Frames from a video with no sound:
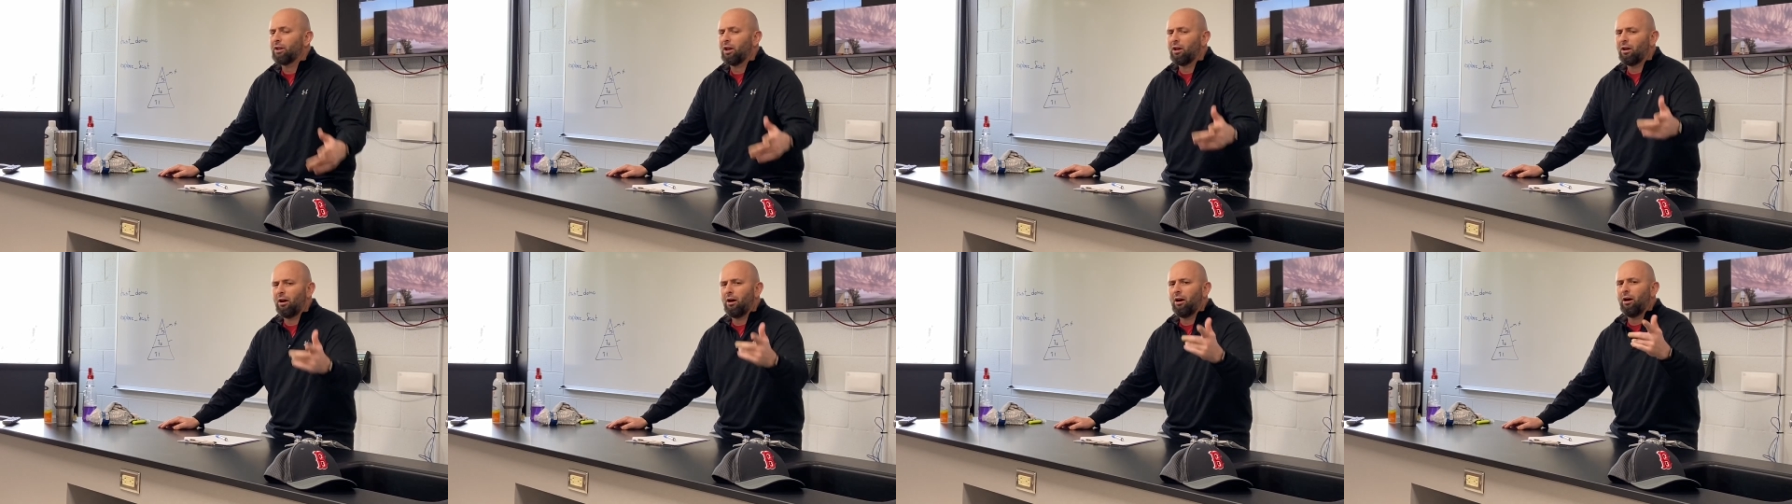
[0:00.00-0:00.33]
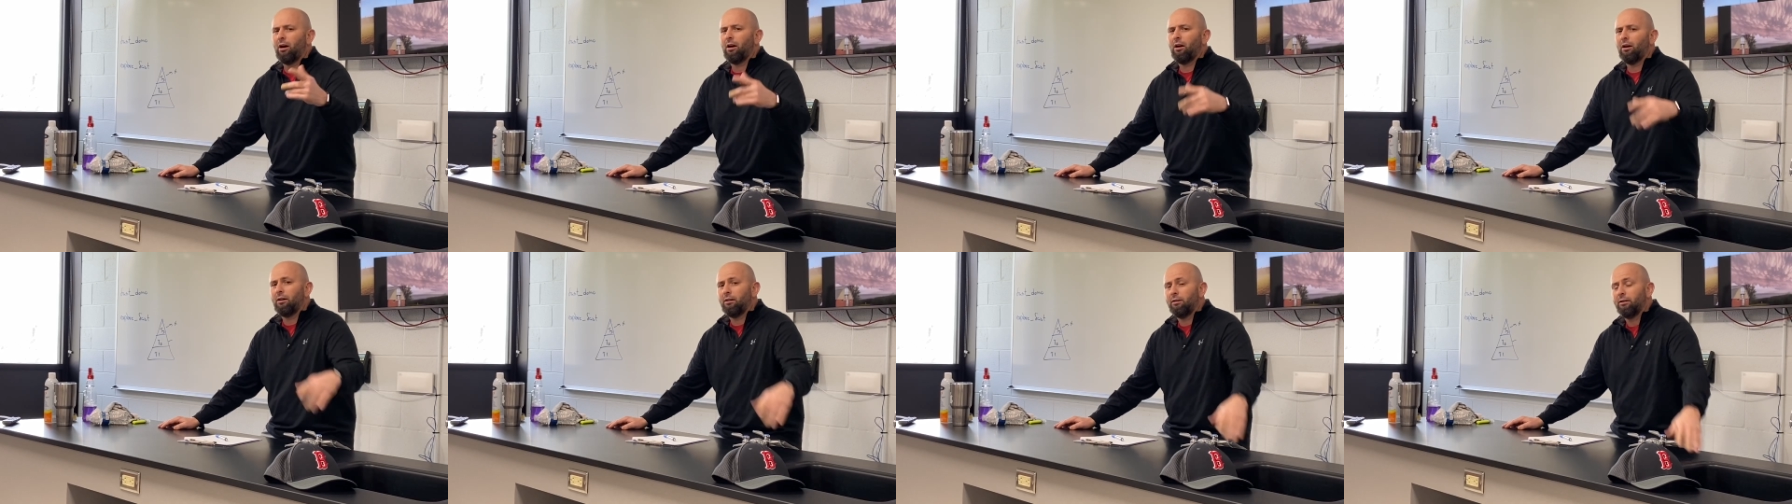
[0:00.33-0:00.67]

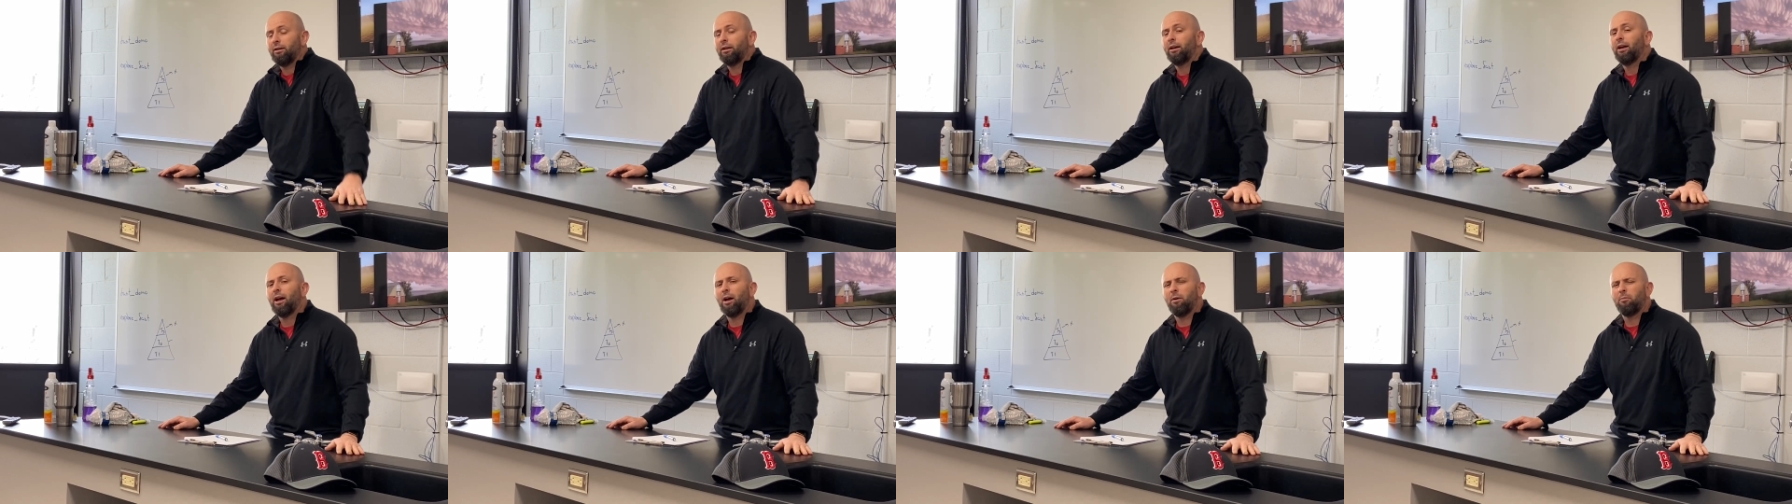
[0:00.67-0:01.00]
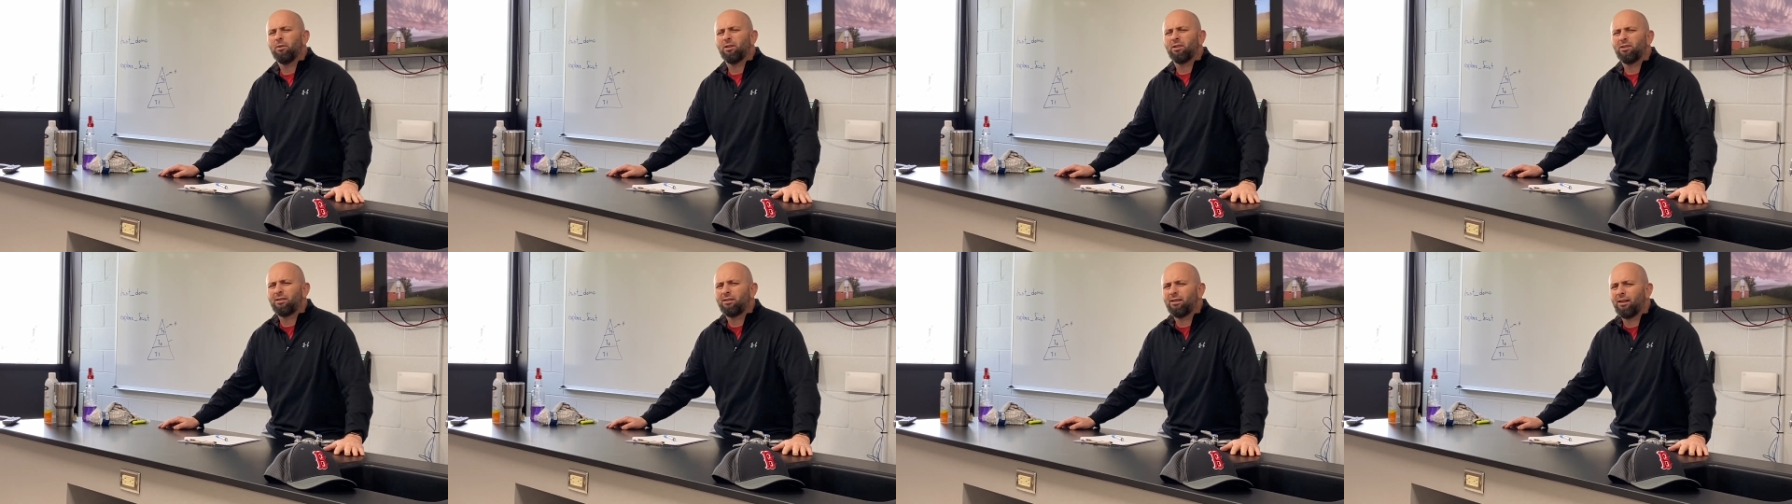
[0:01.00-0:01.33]
Ah, how
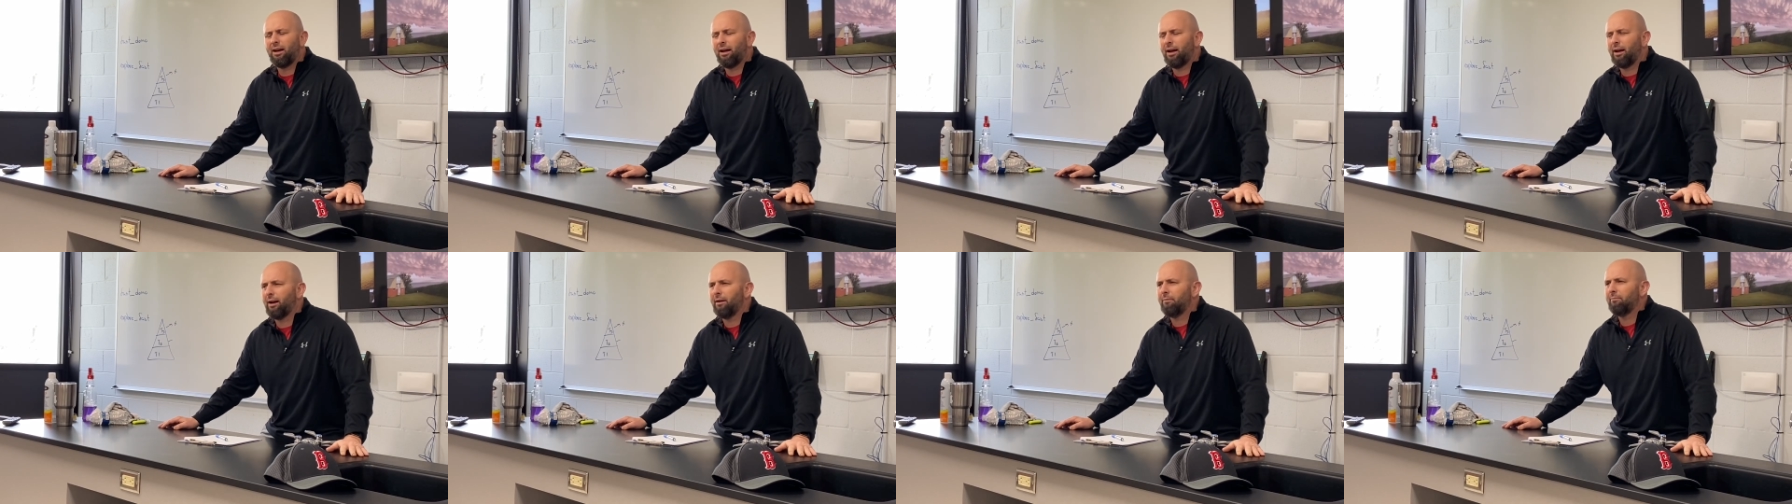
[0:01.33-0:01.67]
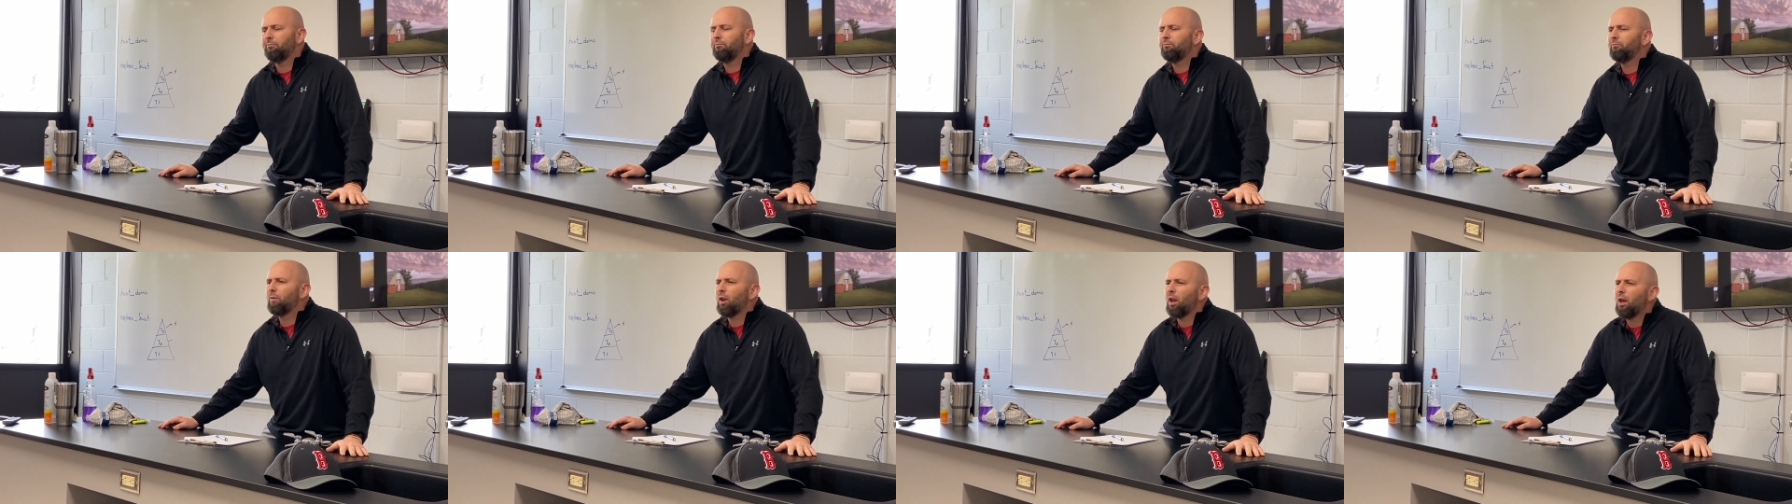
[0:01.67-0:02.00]
much time?
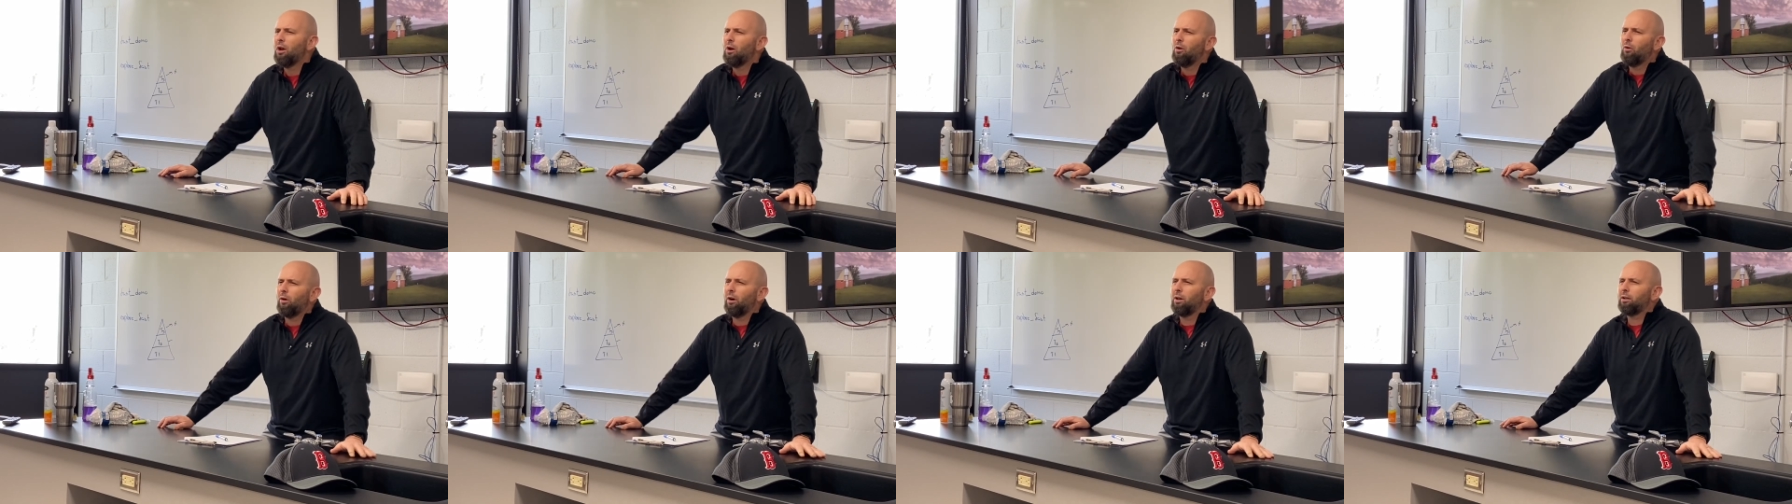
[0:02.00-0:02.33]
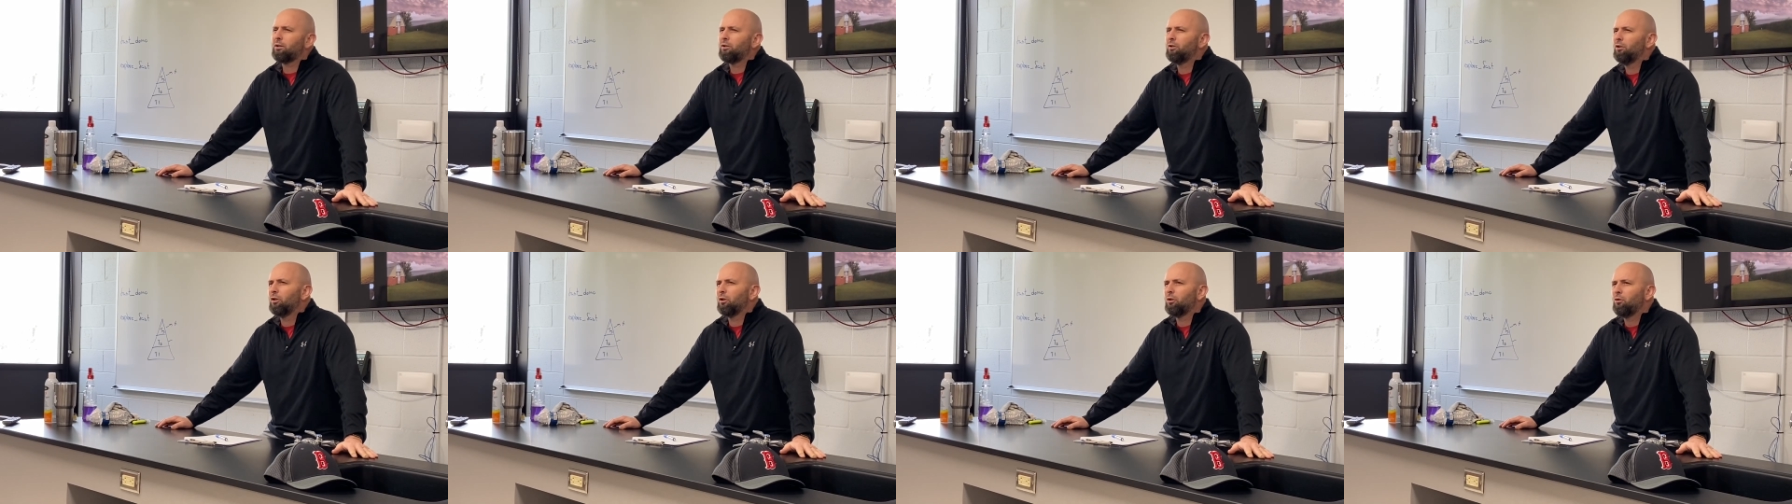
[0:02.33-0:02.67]
Well, that's
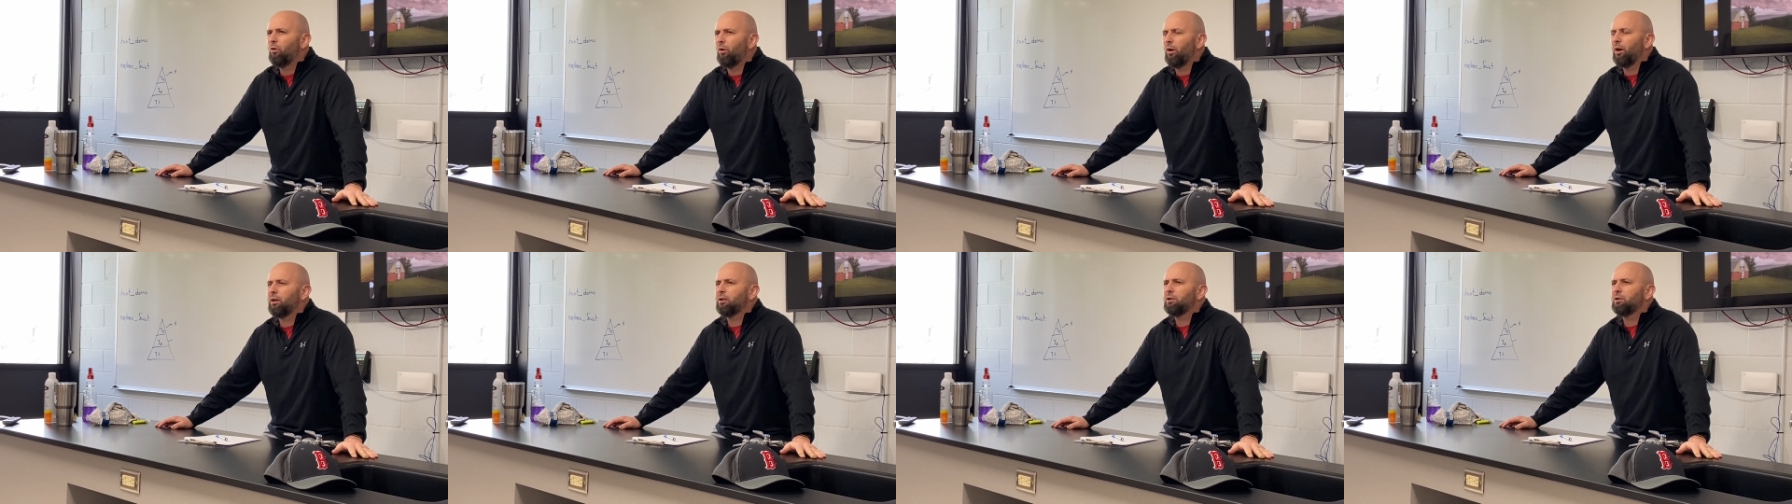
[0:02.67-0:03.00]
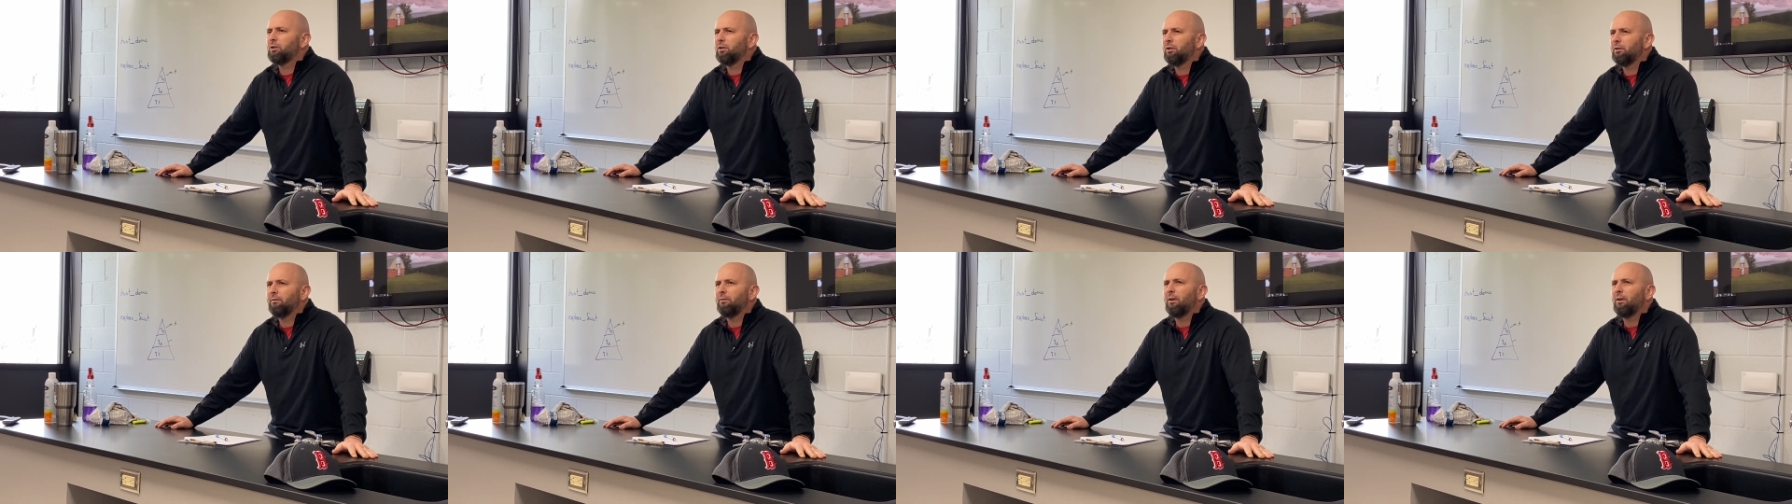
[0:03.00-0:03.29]
a good question.